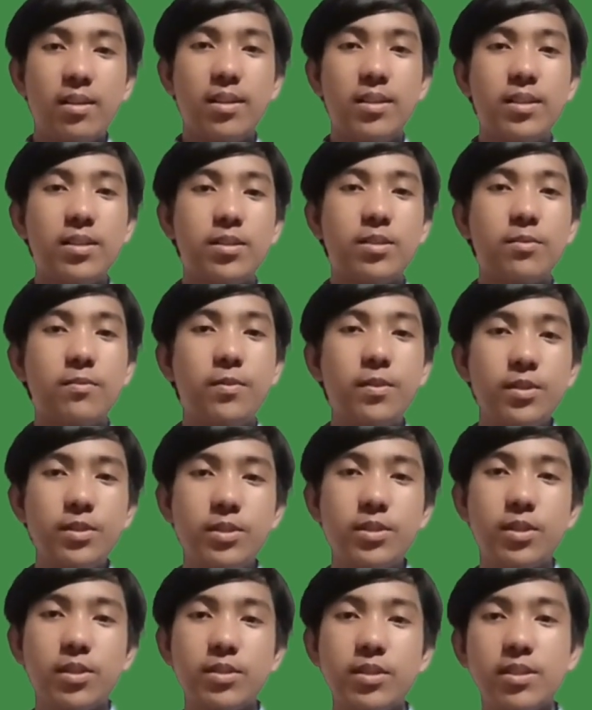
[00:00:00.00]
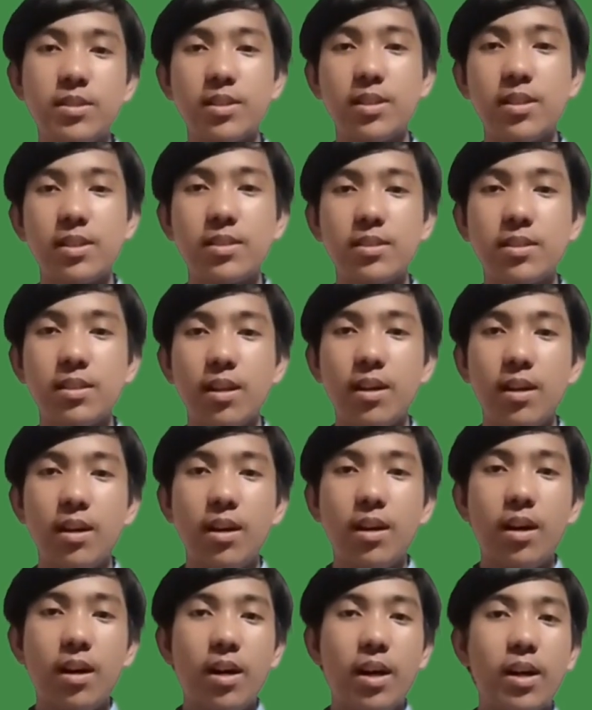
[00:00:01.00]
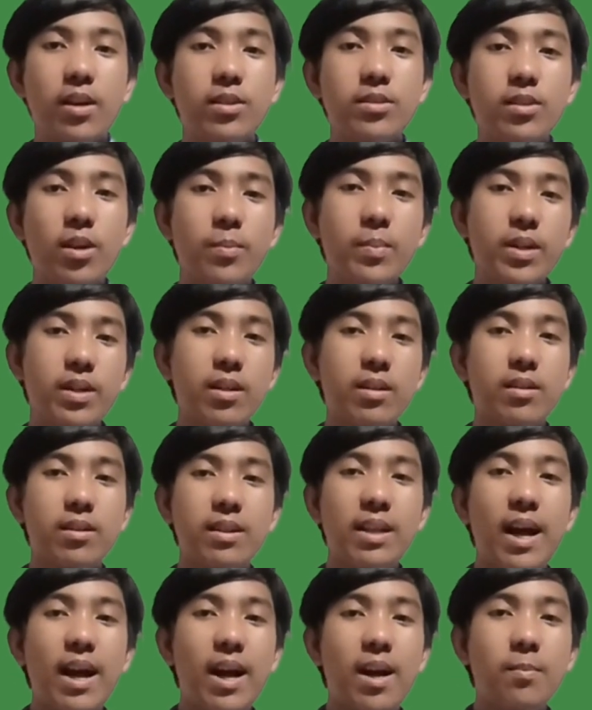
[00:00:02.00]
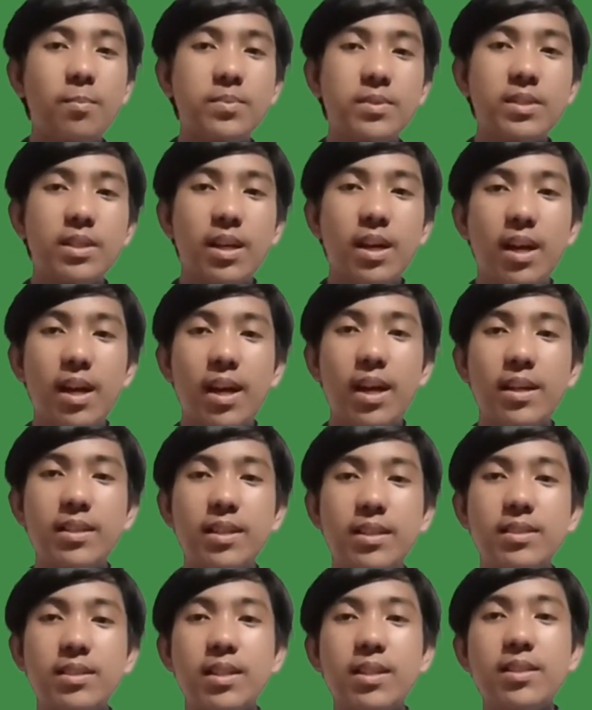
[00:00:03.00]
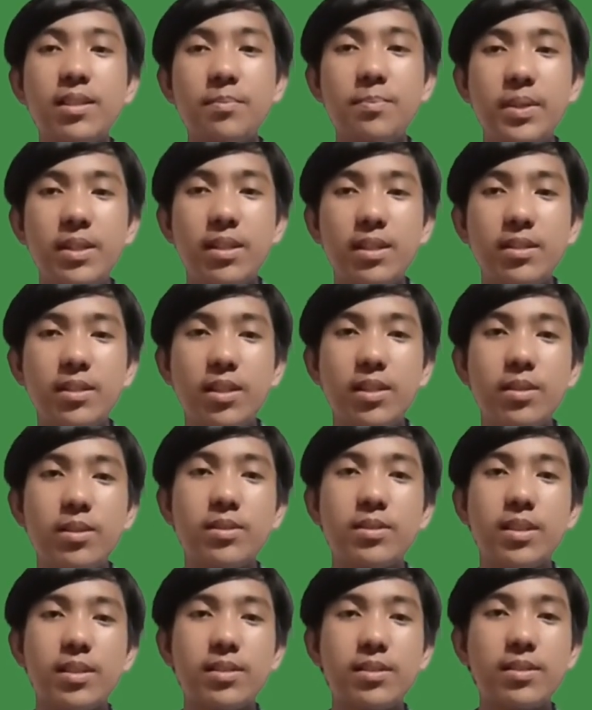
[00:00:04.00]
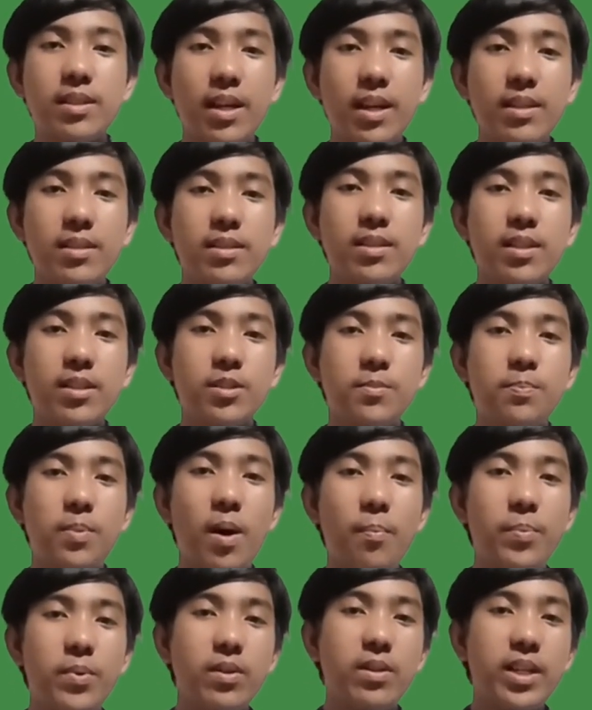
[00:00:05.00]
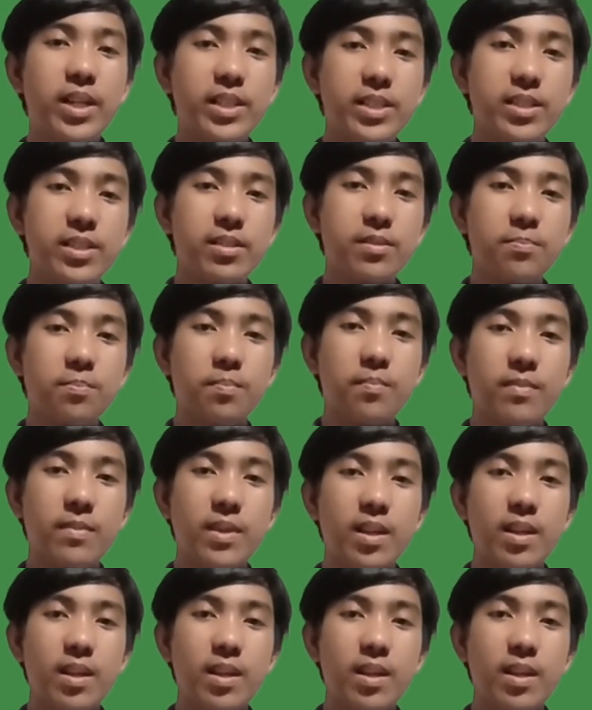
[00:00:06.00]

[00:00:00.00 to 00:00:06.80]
leading to food shortages, economical collapse, and an inability to sustain its population.